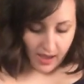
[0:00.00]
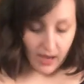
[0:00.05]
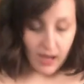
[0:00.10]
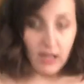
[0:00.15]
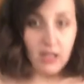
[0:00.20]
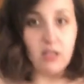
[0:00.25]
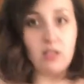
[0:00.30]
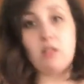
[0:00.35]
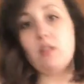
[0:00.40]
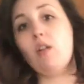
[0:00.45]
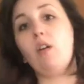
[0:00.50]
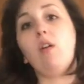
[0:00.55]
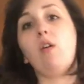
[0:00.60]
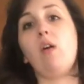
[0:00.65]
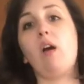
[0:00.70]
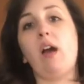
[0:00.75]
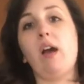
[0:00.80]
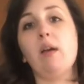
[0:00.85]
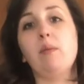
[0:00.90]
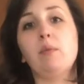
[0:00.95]
And so
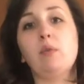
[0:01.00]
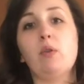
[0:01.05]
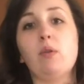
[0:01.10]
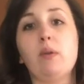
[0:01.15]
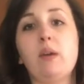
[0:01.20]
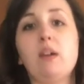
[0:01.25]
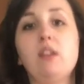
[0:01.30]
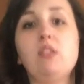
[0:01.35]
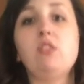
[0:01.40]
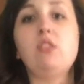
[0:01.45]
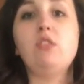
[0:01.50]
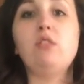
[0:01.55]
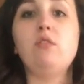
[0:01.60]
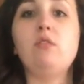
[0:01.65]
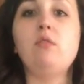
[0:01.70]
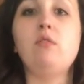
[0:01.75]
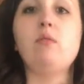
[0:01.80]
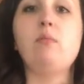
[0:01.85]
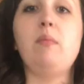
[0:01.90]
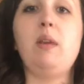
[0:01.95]
I'm going
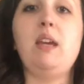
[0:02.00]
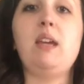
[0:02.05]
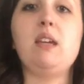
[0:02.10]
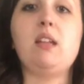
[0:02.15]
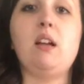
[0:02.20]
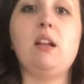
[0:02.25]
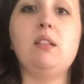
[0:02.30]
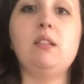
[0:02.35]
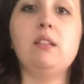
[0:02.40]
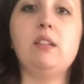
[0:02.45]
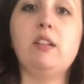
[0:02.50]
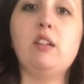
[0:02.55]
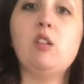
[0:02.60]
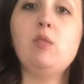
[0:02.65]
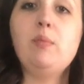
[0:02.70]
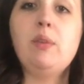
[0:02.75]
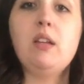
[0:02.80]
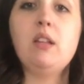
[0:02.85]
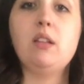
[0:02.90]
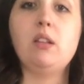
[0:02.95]
to make it a little
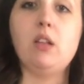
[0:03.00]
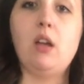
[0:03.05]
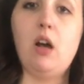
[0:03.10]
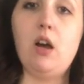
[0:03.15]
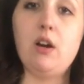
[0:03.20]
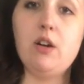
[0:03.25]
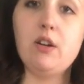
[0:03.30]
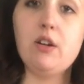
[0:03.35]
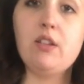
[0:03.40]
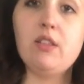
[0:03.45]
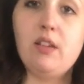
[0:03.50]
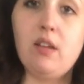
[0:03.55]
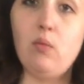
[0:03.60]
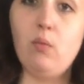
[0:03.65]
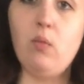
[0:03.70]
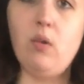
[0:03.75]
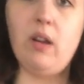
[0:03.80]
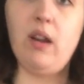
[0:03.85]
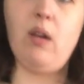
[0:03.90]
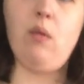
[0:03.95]
bit longer than
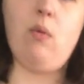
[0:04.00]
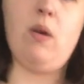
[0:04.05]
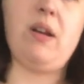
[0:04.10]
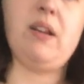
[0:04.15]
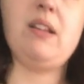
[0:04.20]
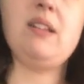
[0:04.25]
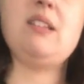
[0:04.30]
what I want it